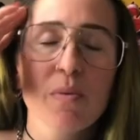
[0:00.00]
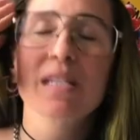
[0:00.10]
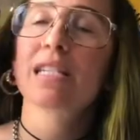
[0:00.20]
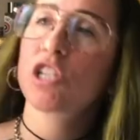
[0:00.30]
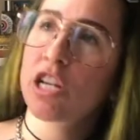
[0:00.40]

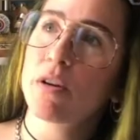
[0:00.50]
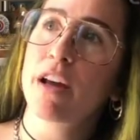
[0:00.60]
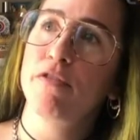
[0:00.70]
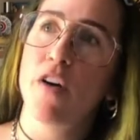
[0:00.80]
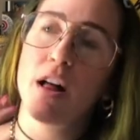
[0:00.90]
She
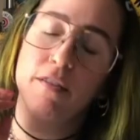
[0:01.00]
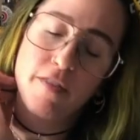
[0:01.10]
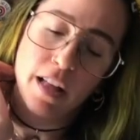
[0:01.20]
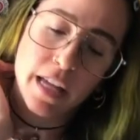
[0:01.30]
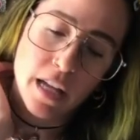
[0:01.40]
had
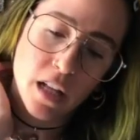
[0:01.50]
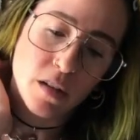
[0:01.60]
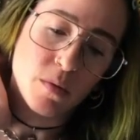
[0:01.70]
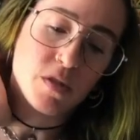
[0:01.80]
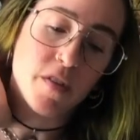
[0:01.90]
fell ill
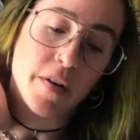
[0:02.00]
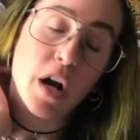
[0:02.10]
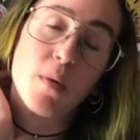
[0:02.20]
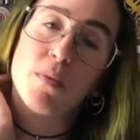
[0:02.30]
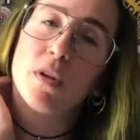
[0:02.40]
and was very
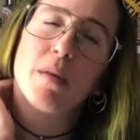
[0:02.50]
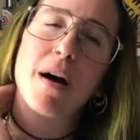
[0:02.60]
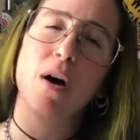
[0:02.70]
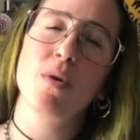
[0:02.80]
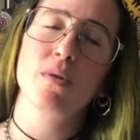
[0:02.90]
humble
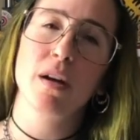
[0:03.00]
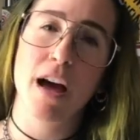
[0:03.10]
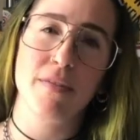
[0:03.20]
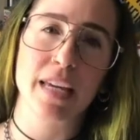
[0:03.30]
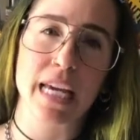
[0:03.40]
about
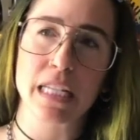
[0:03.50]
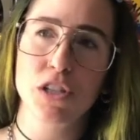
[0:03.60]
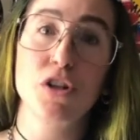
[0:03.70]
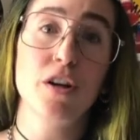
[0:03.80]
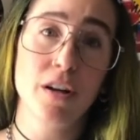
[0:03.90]
having
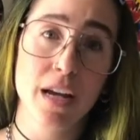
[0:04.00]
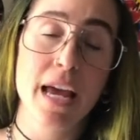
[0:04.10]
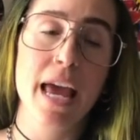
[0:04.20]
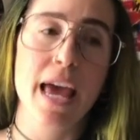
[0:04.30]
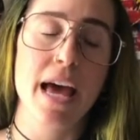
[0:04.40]
cancer
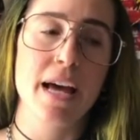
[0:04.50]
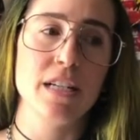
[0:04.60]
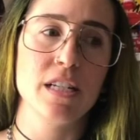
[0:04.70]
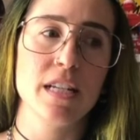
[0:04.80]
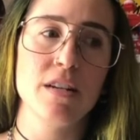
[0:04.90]

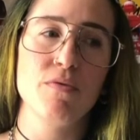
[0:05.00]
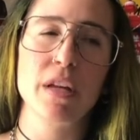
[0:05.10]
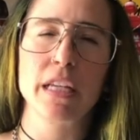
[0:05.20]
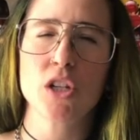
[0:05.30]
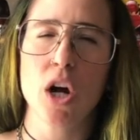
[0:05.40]
and didn't
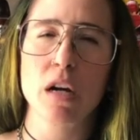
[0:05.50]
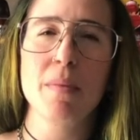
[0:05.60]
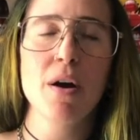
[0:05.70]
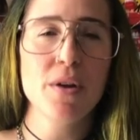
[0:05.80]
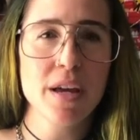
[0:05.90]
really talk
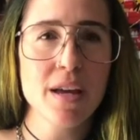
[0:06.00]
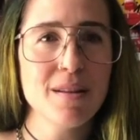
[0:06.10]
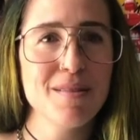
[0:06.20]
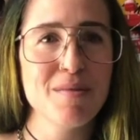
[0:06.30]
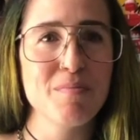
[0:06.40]
about it.
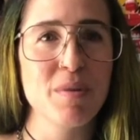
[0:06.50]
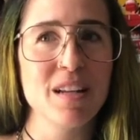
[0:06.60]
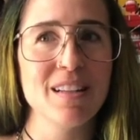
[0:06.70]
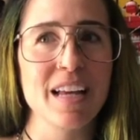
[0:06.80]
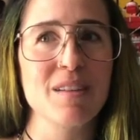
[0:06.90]

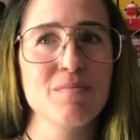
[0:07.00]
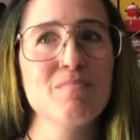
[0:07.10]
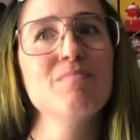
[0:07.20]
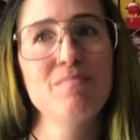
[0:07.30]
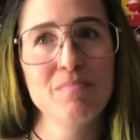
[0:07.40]
But like
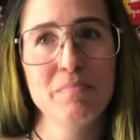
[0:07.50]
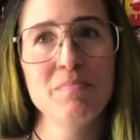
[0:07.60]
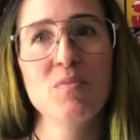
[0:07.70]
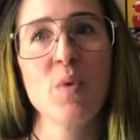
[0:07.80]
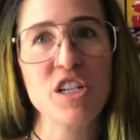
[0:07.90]

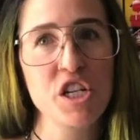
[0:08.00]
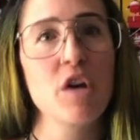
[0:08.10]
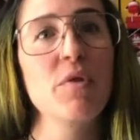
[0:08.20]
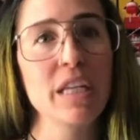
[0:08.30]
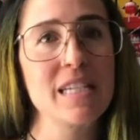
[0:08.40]
when she
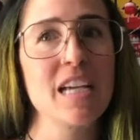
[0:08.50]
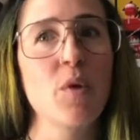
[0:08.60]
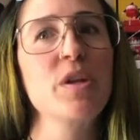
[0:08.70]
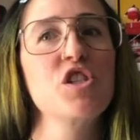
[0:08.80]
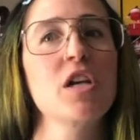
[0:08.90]
got really sick,
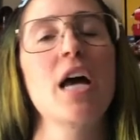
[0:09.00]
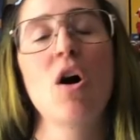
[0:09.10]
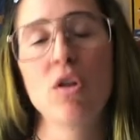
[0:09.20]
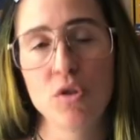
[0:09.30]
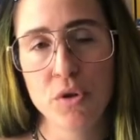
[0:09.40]
we just kind of
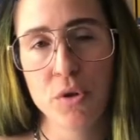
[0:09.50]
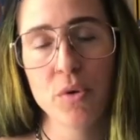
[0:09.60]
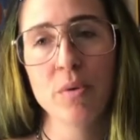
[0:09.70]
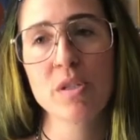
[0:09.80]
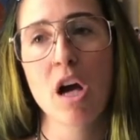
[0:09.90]
all knew it was